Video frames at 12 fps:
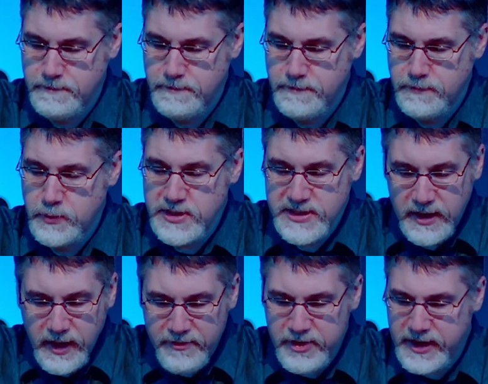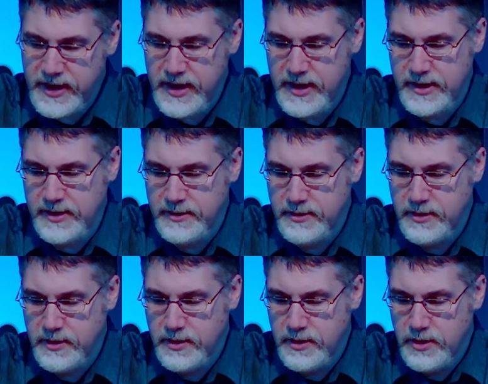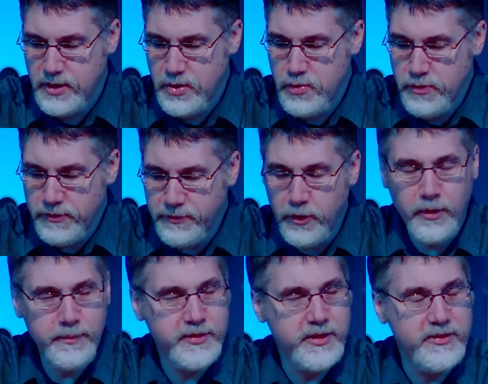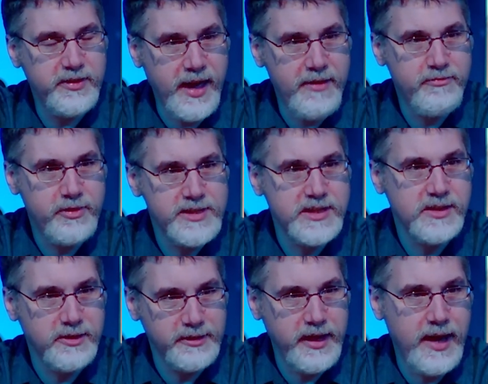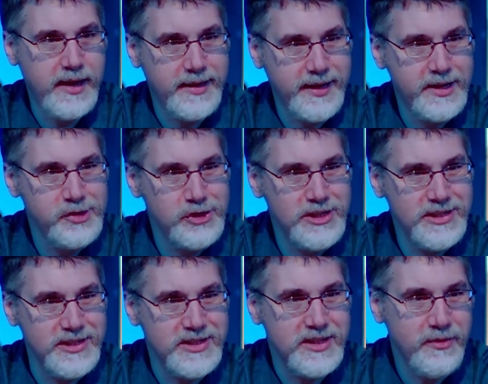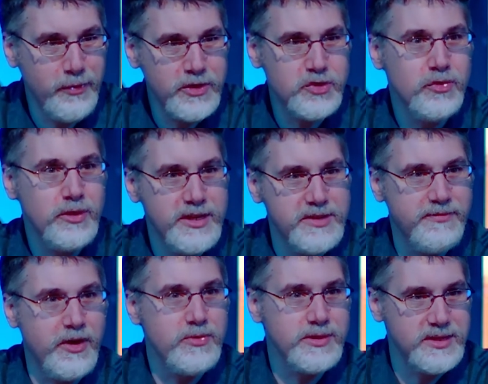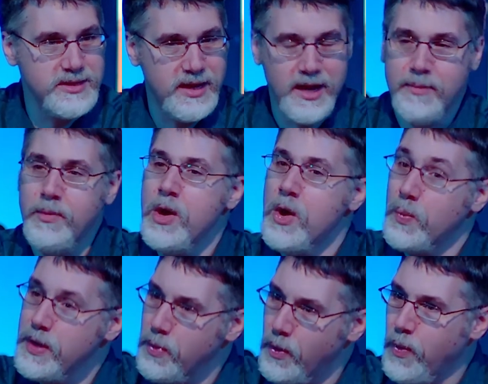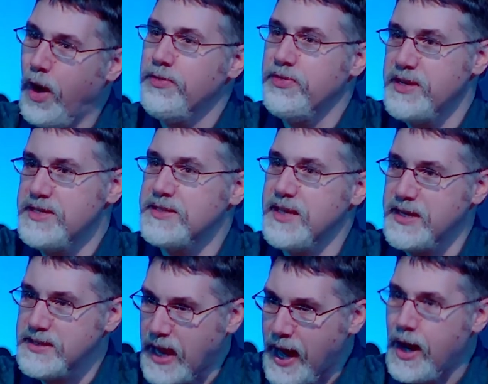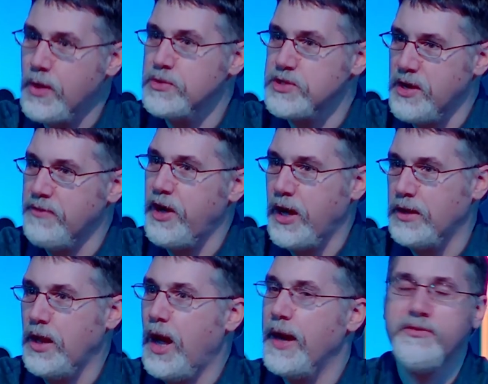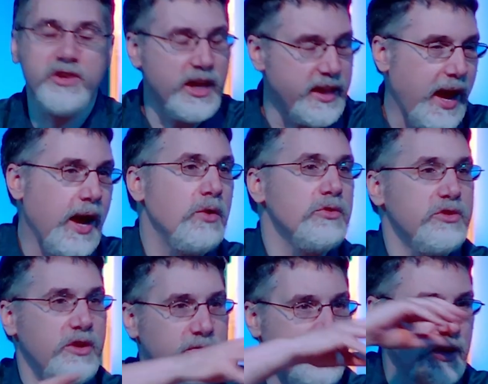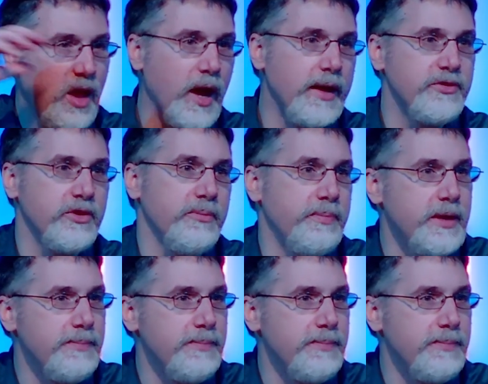We still have a king who reforms us every single day, King Jesus. And if we're truly devoted to him, we will want these things out of our lives and out of the lives of the people